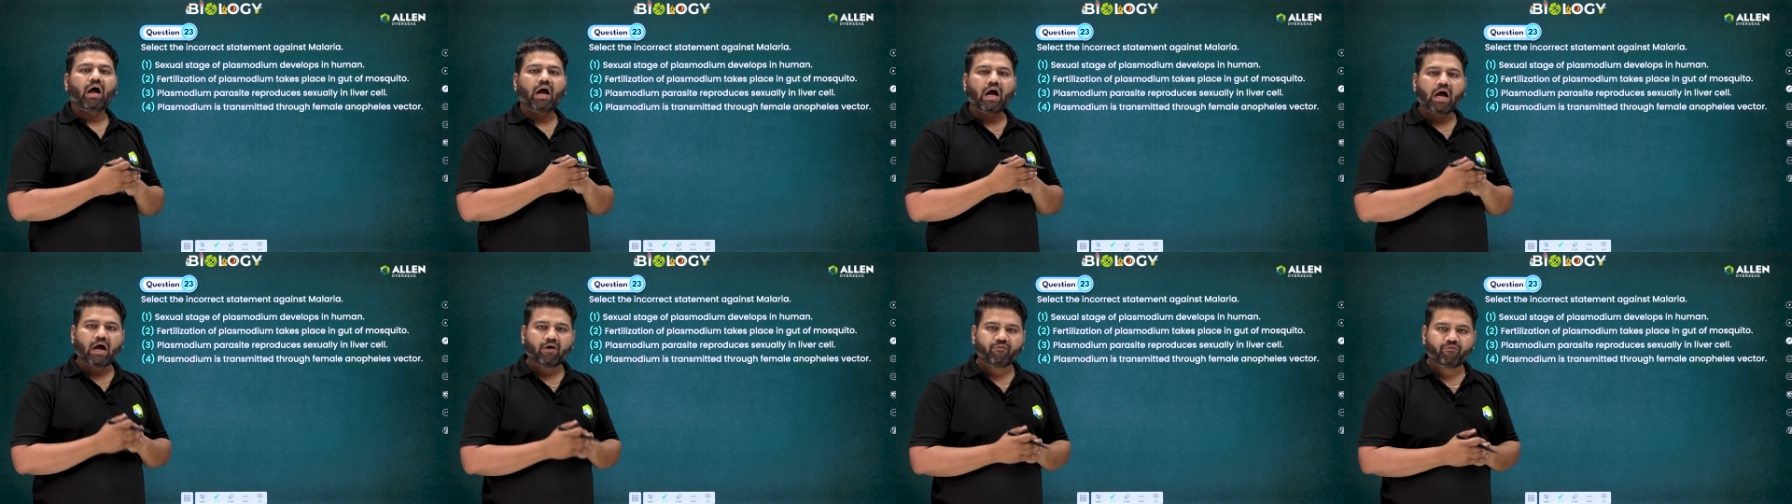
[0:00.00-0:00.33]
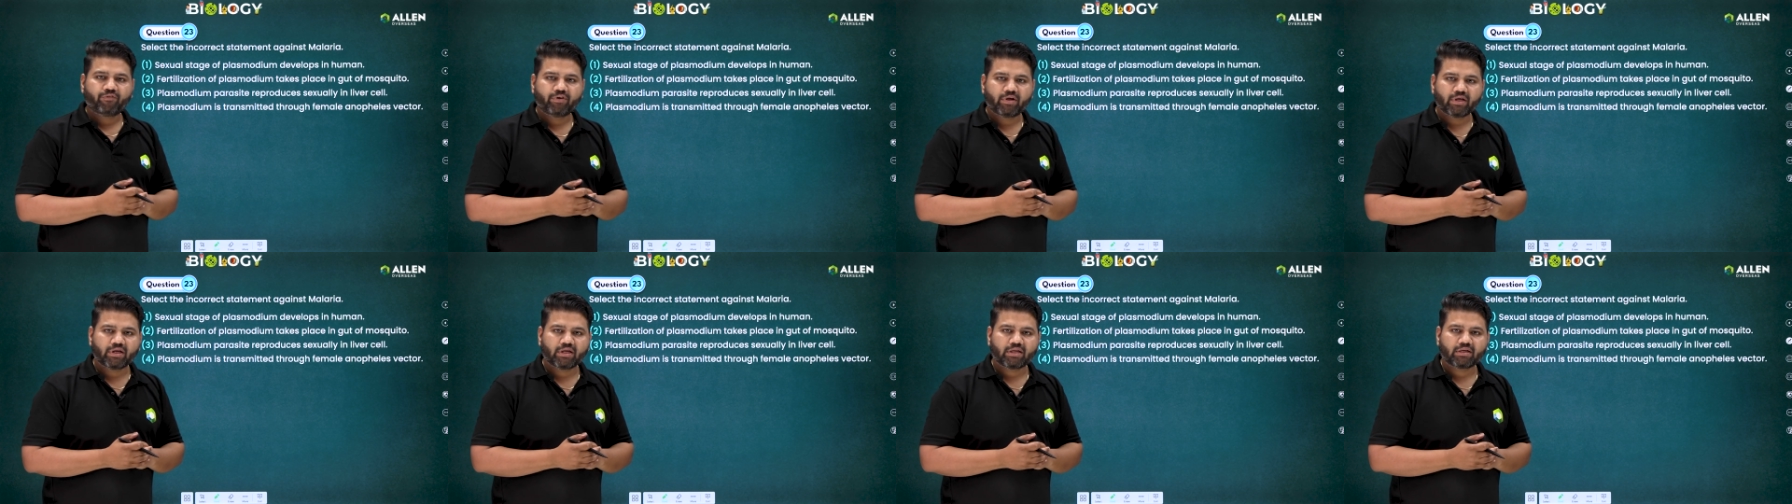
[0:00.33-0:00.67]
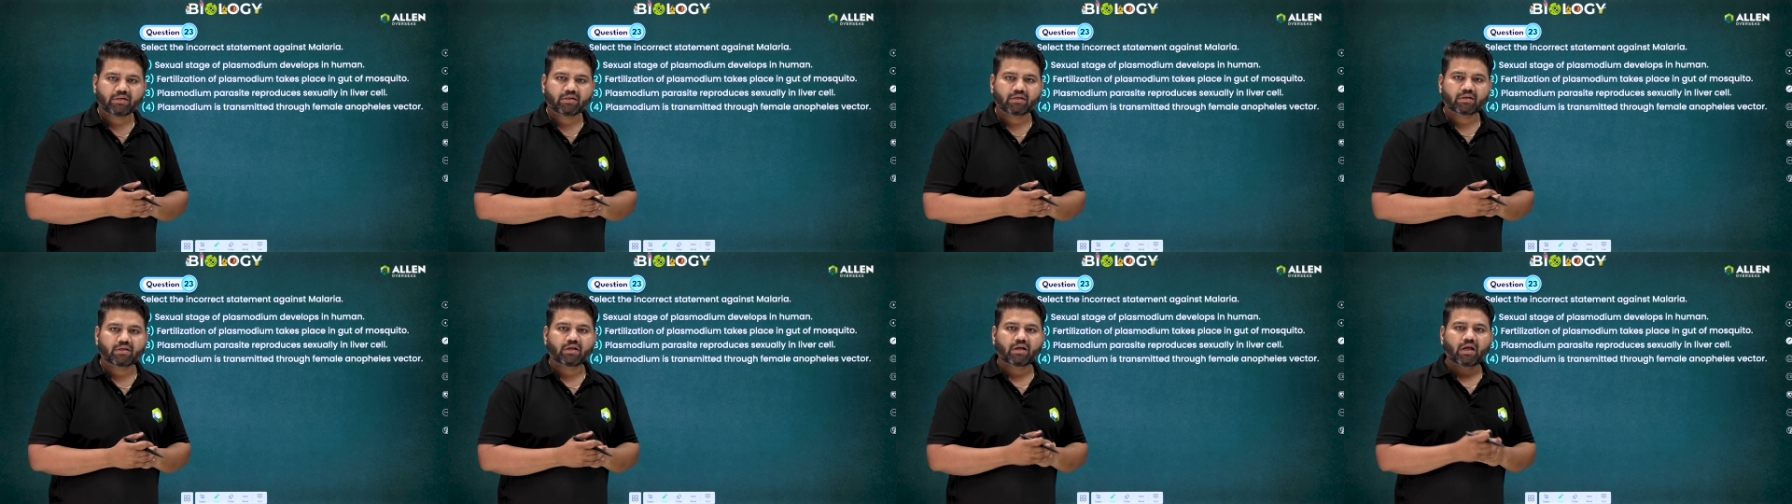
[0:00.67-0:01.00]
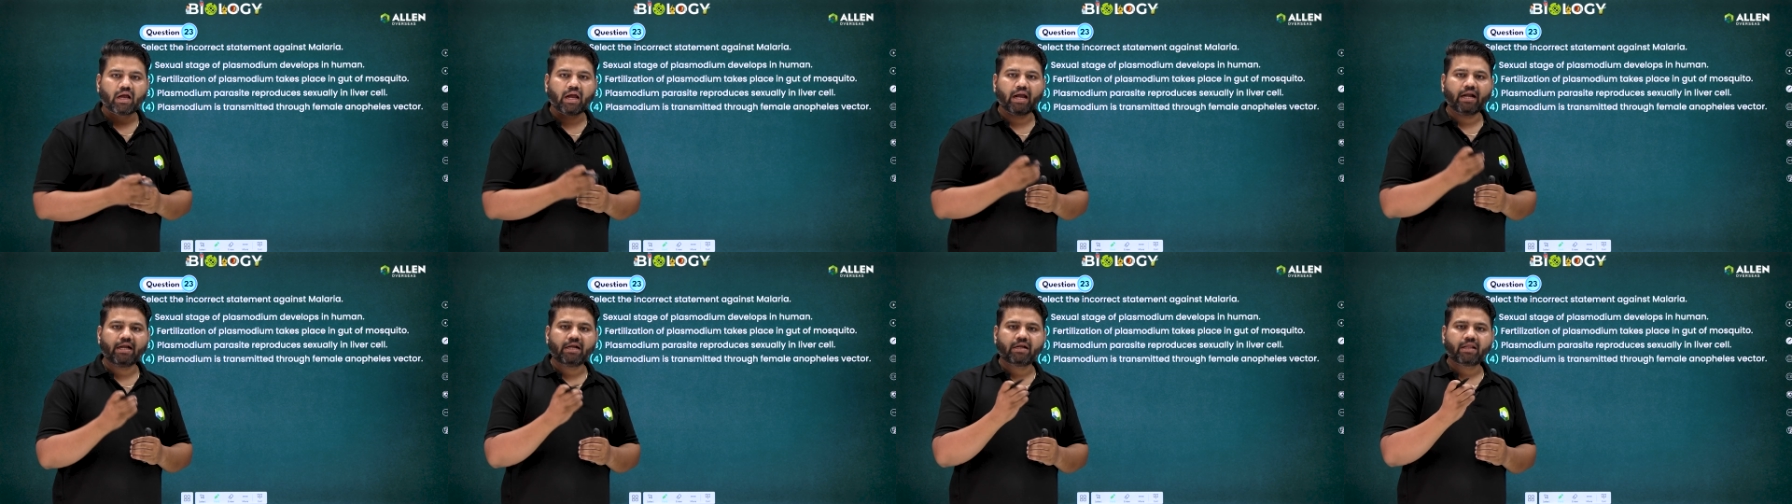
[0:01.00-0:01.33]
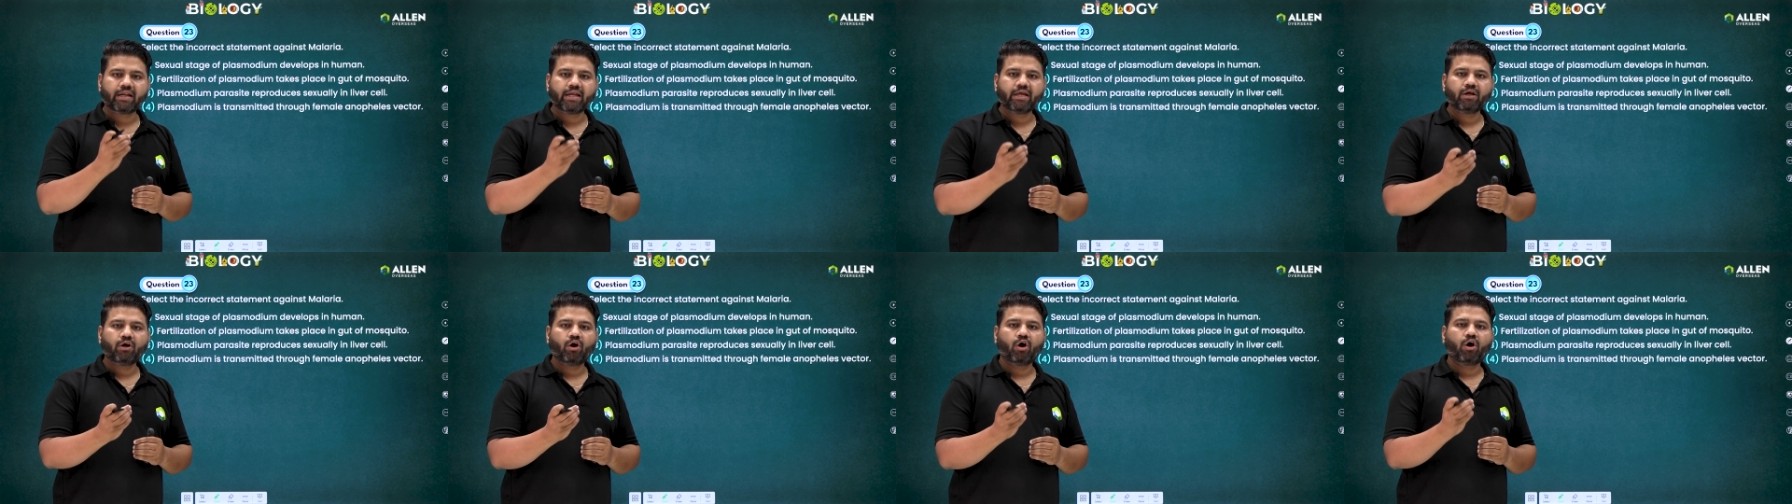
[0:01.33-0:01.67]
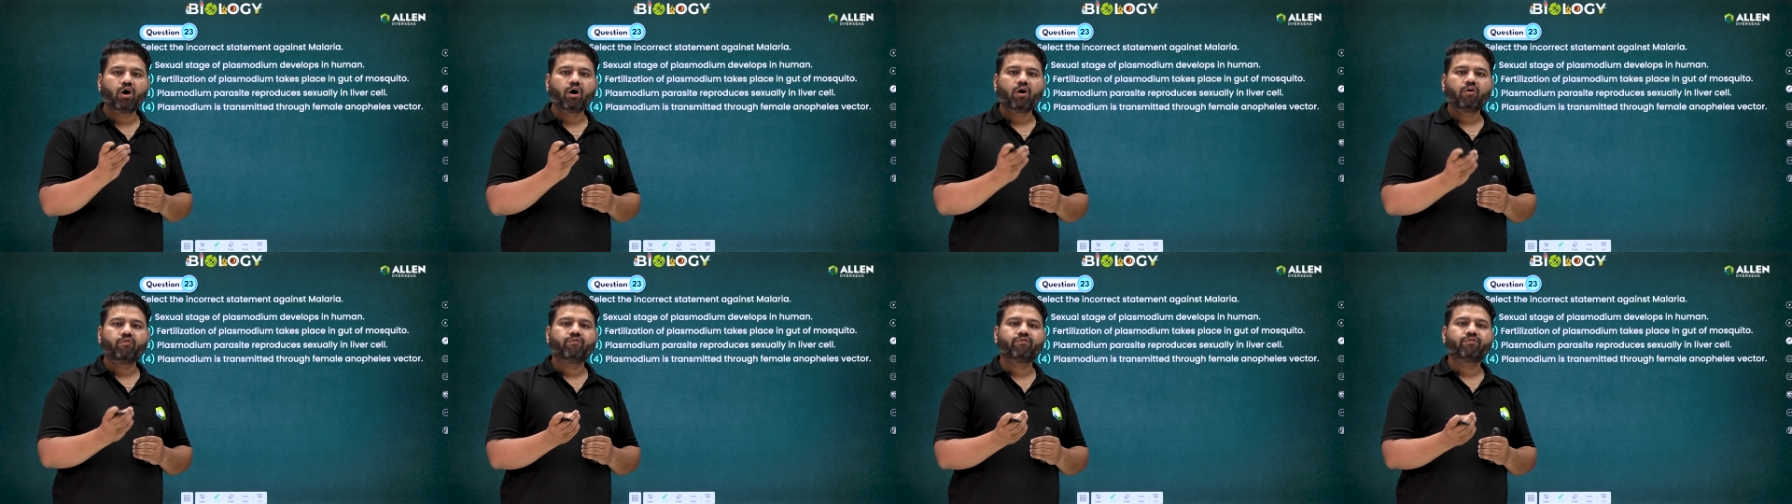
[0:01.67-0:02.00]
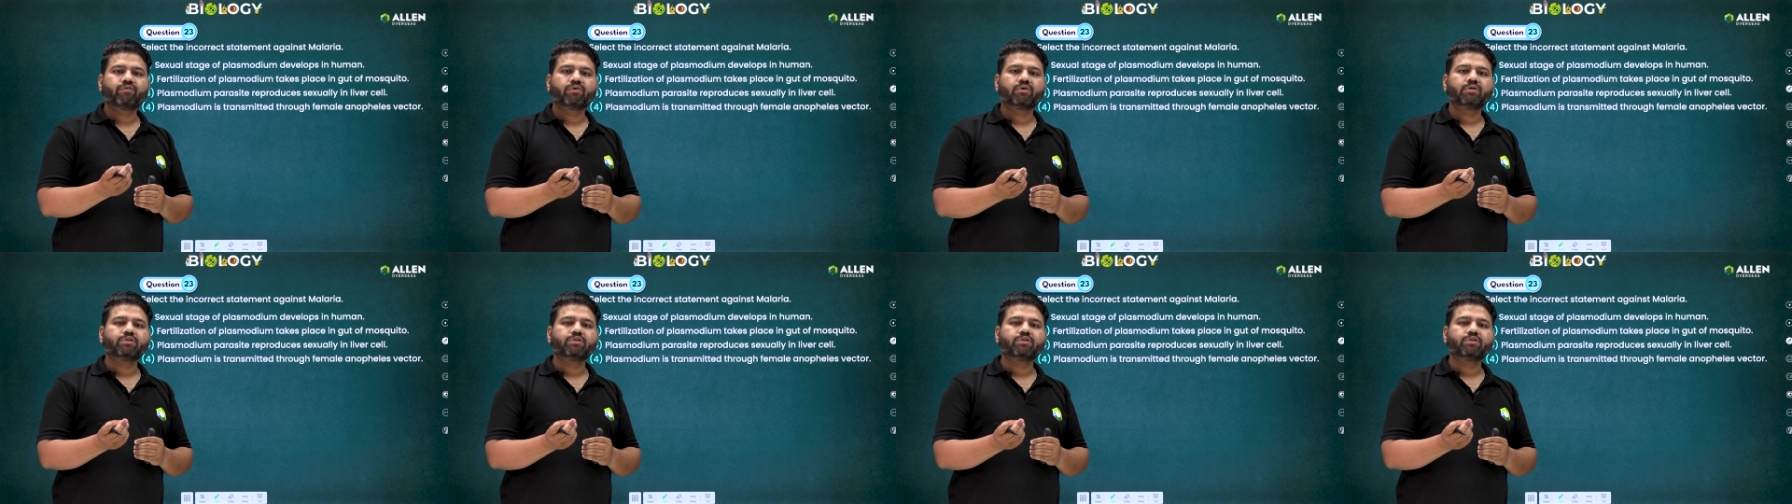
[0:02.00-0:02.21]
after entering of